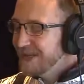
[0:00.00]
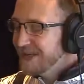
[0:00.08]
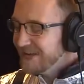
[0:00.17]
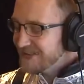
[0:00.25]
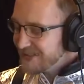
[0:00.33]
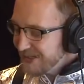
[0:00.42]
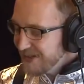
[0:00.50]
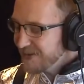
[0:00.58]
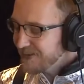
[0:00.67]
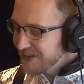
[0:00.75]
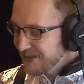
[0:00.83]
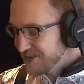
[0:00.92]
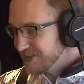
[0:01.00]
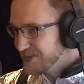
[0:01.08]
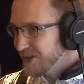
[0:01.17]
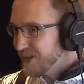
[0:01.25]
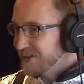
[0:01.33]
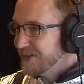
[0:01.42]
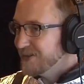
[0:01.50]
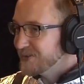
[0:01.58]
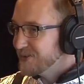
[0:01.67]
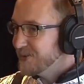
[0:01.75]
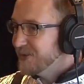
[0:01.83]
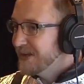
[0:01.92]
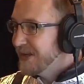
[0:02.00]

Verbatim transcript: is here in East Kentucky to